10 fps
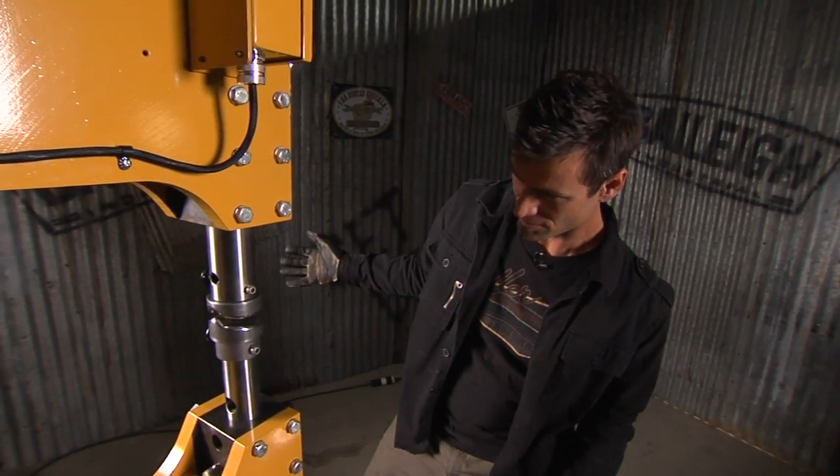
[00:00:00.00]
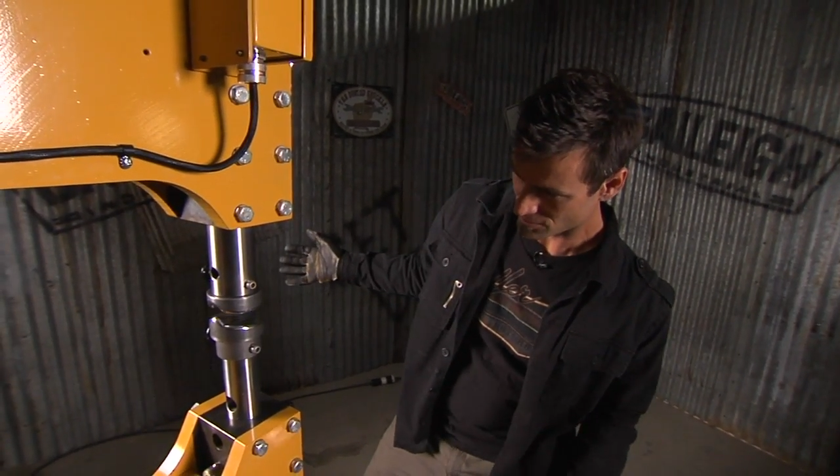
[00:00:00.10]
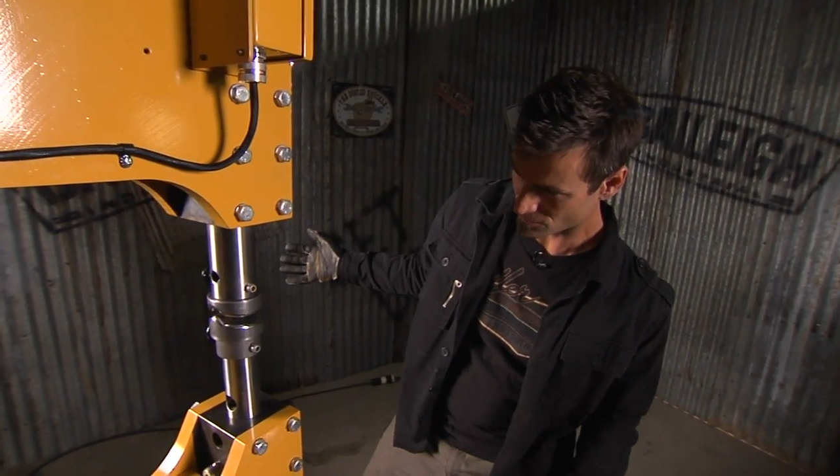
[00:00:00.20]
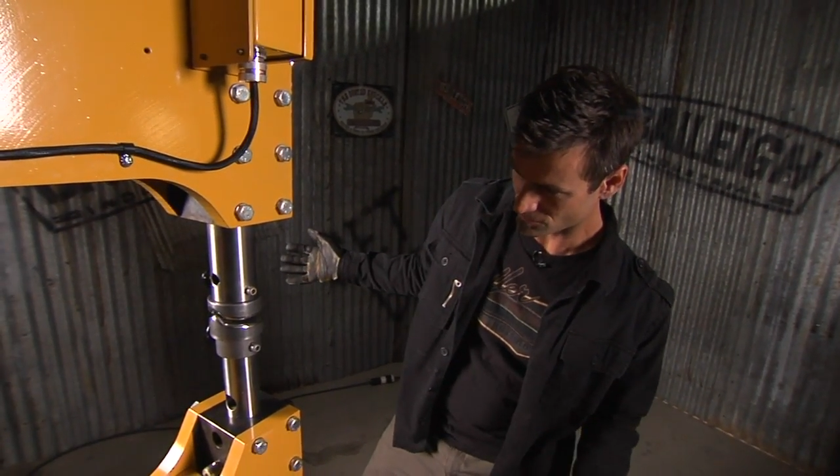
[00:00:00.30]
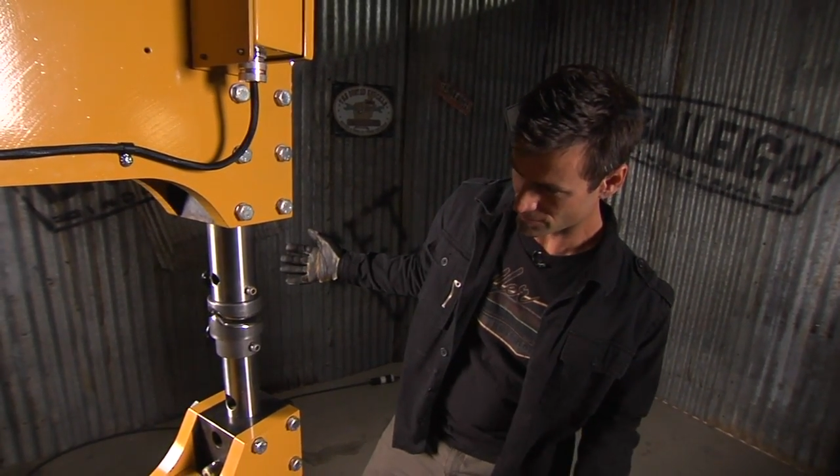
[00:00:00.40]
you
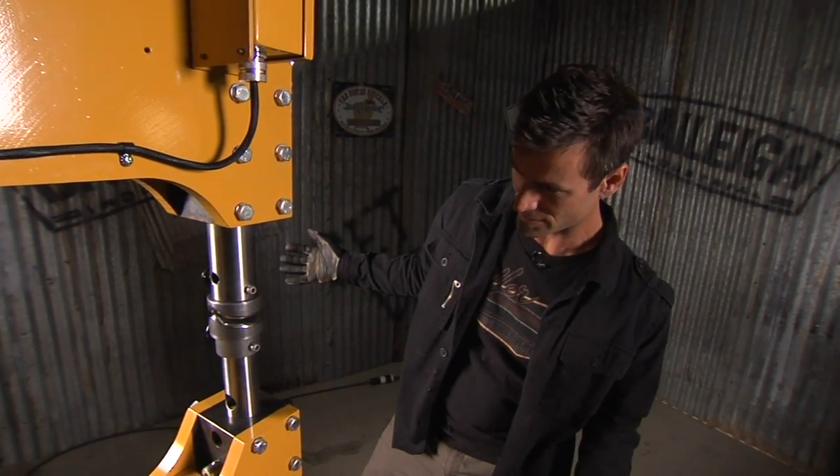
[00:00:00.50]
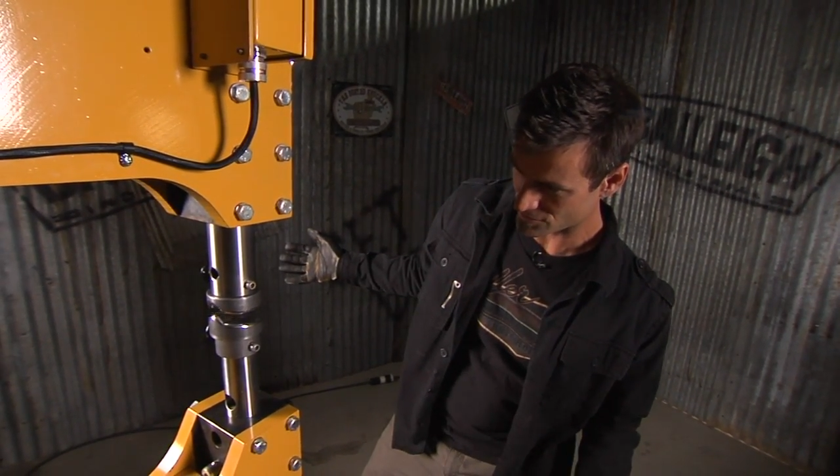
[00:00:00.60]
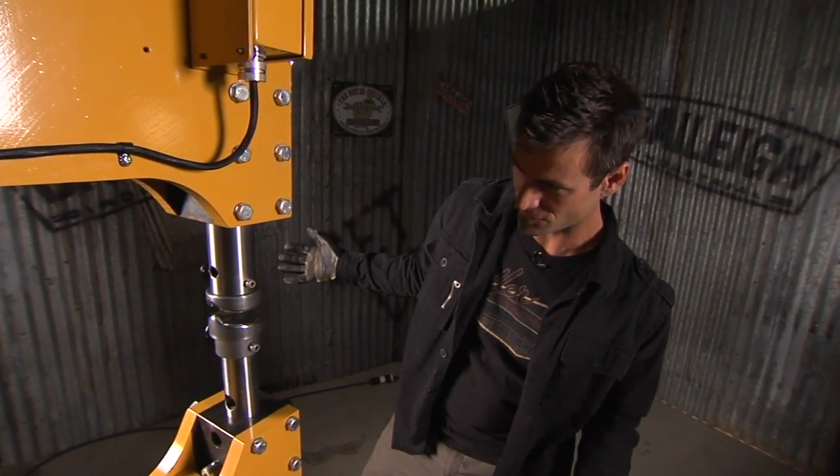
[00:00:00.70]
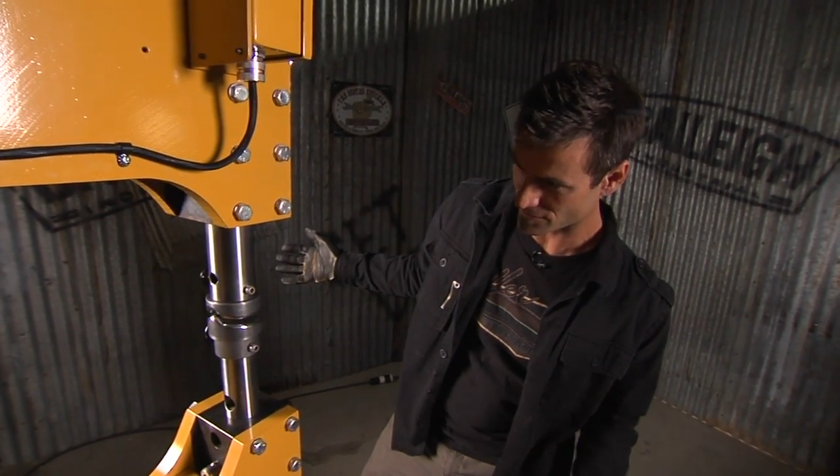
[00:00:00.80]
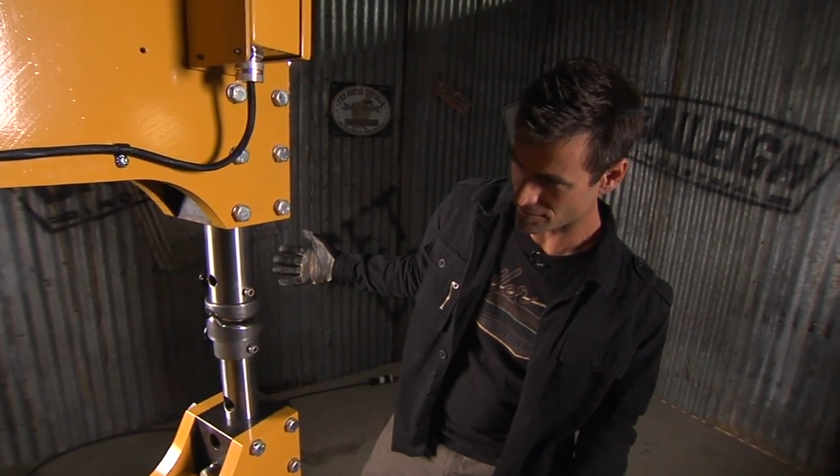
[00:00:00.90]
wouldn't want to
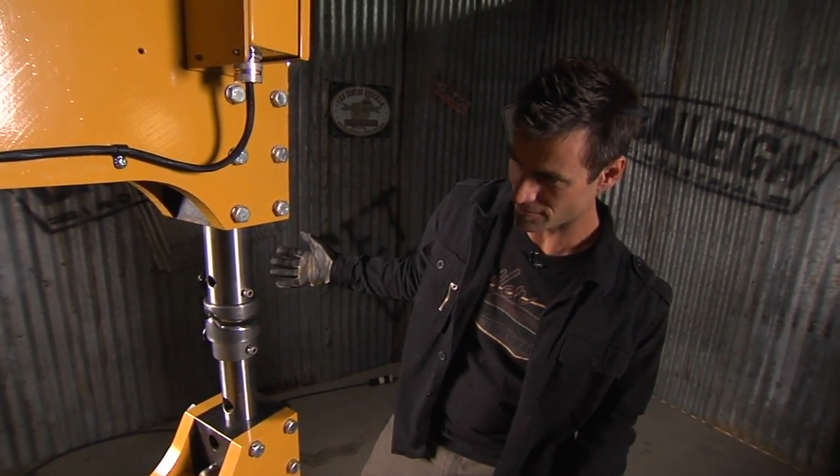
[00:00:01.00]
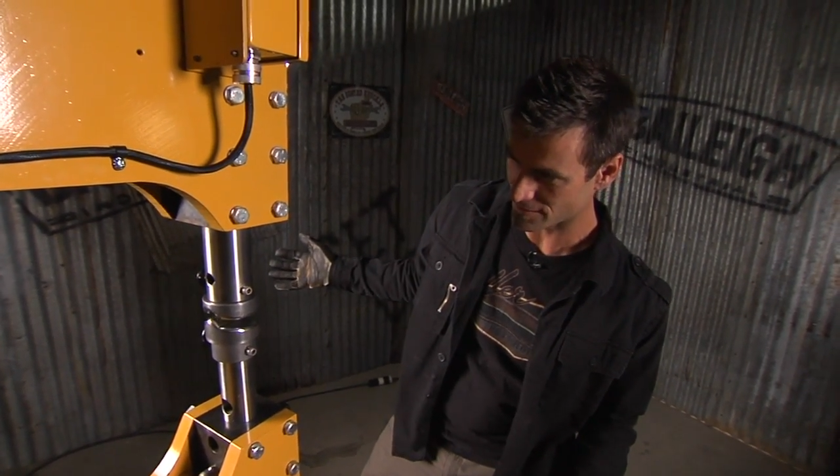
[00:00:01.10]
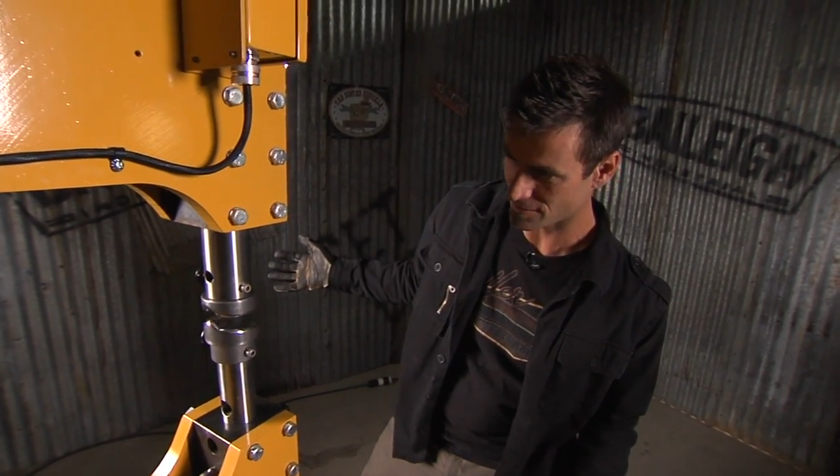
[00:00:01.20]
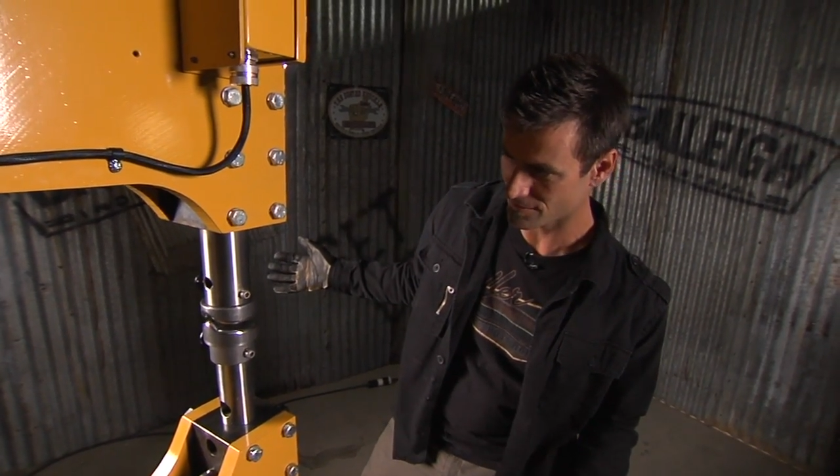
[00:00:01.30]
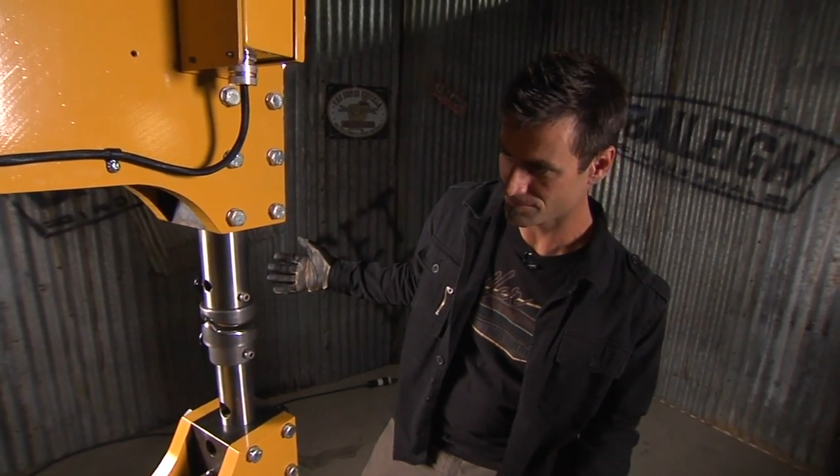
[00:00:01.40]
get your finger
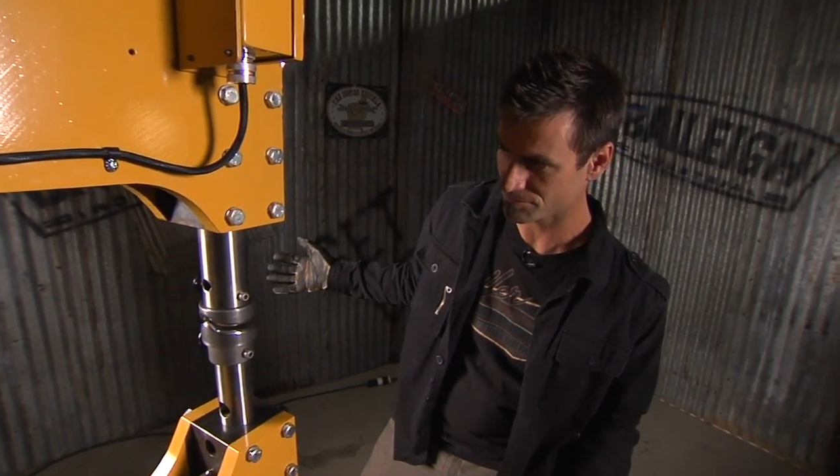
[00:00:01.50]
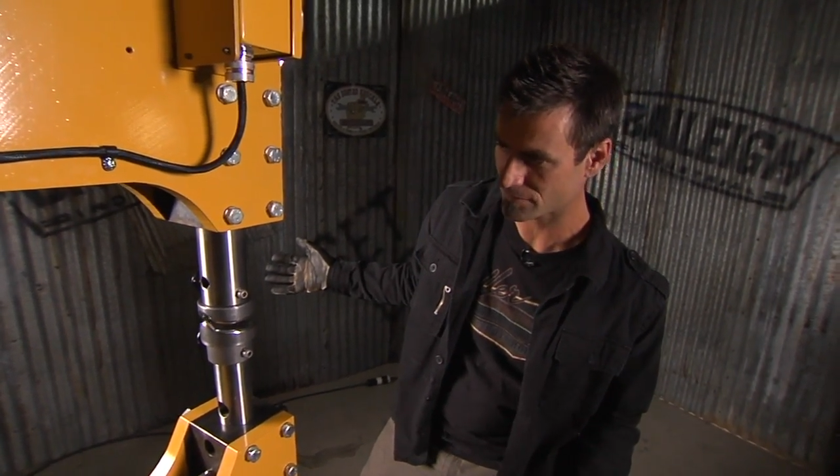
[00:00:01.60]
in here,